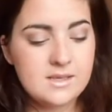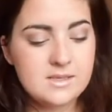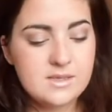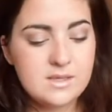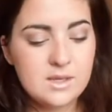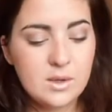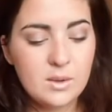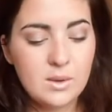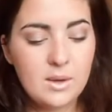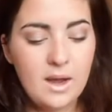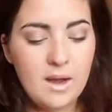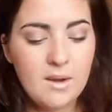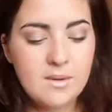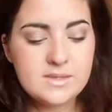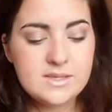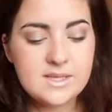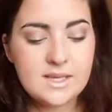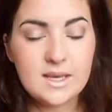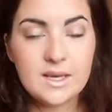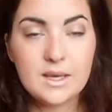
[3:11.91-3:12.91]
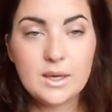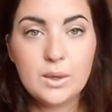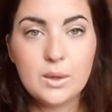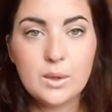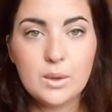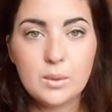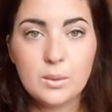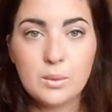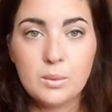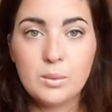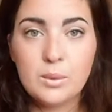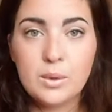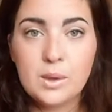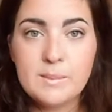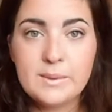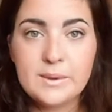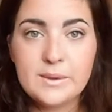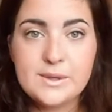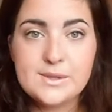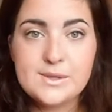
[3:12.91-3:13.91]
So I was like, oh,
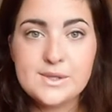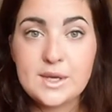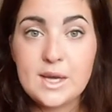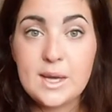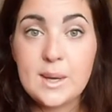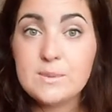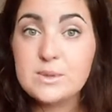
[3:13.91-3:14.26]
what am I going to do?